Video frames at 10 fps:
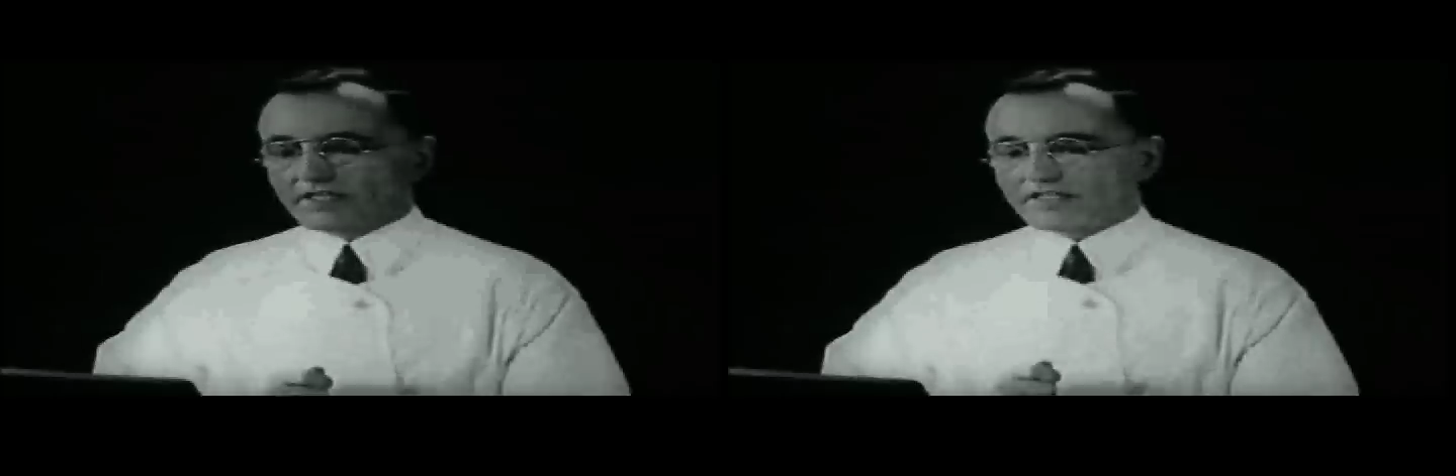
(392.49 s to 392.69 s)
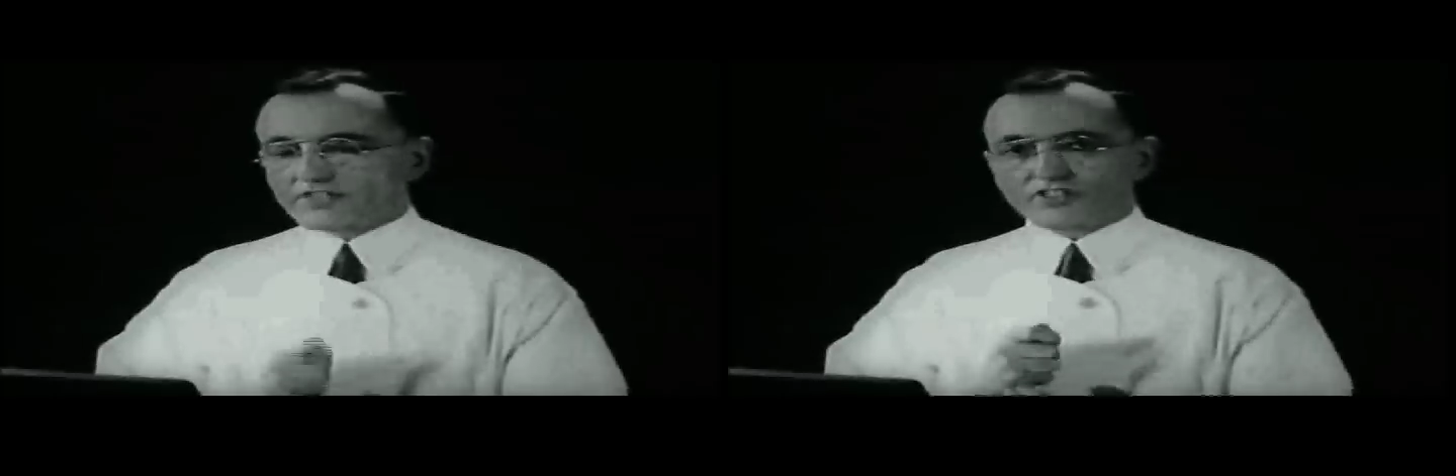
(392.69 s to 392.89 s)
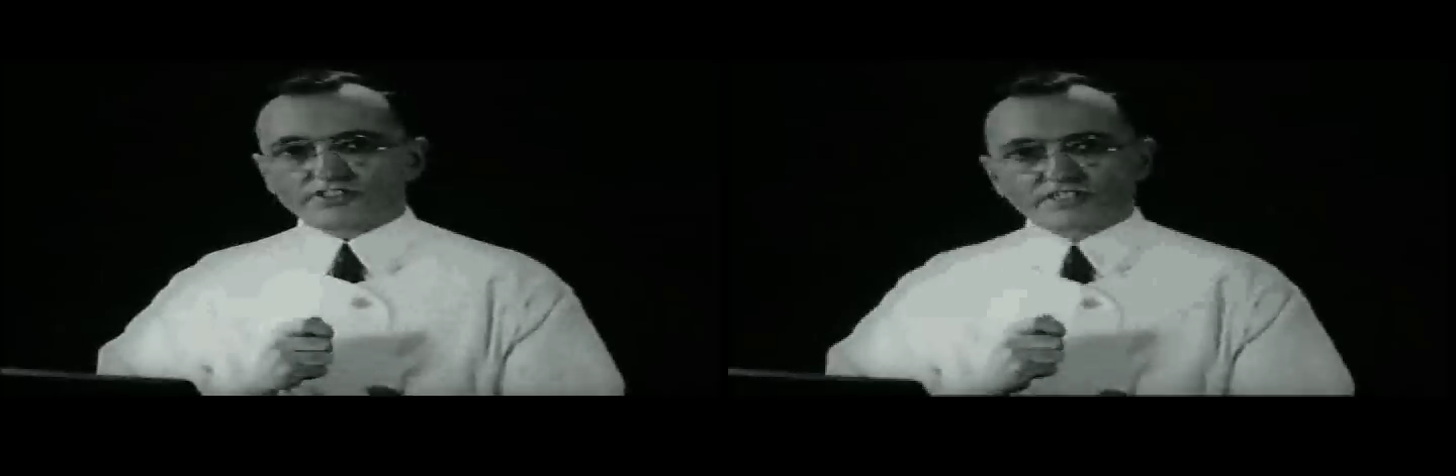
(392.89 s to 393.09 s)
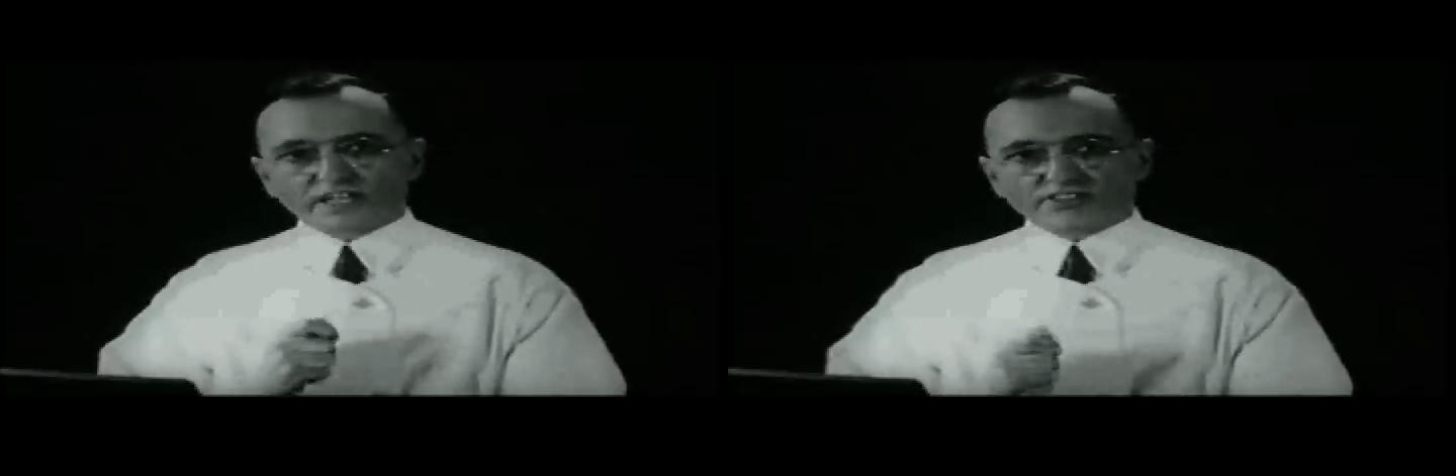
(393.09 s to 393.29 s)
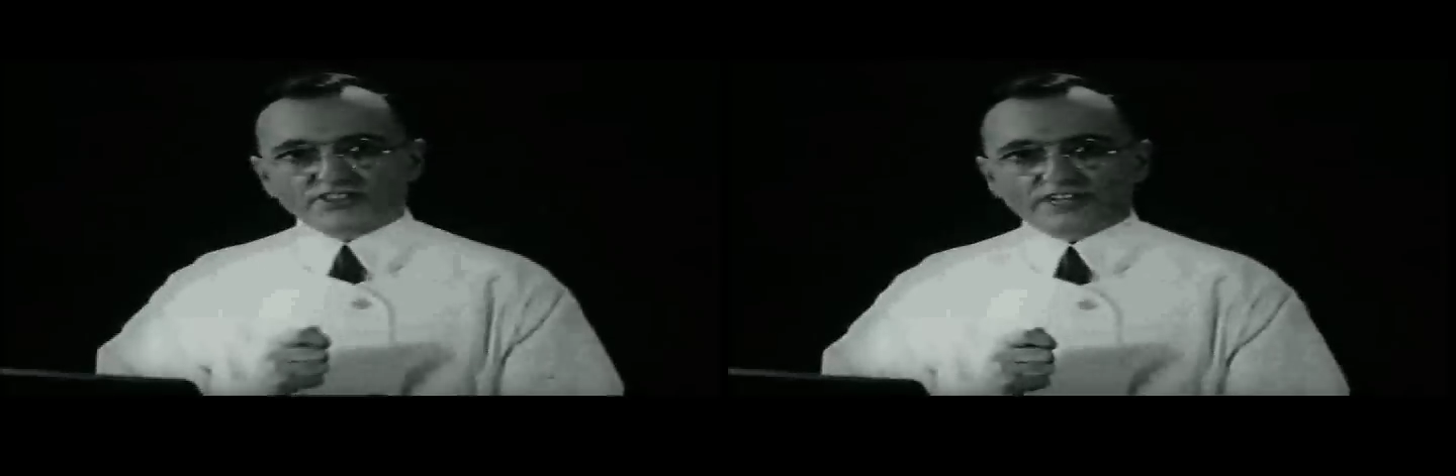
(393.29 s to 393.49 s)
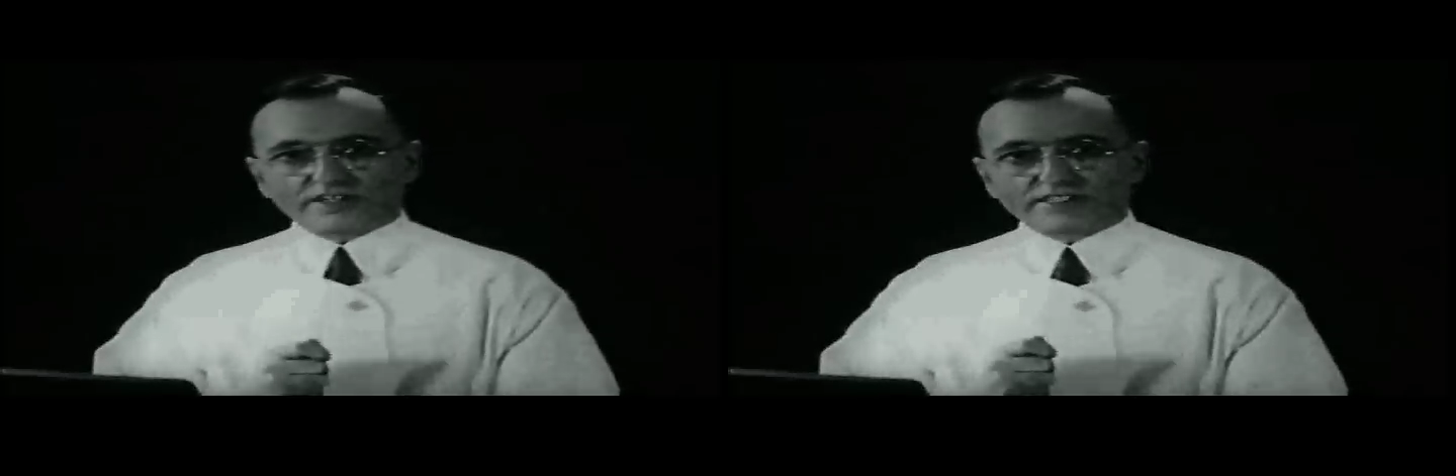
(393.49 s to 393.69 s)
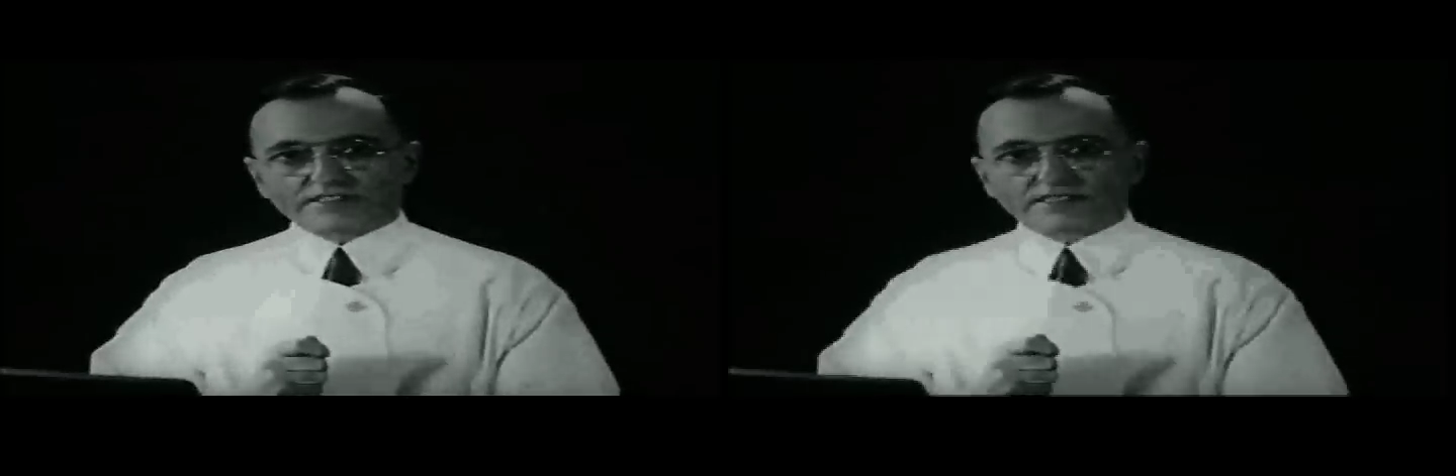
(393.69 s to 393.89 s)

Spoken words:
is as necessary in the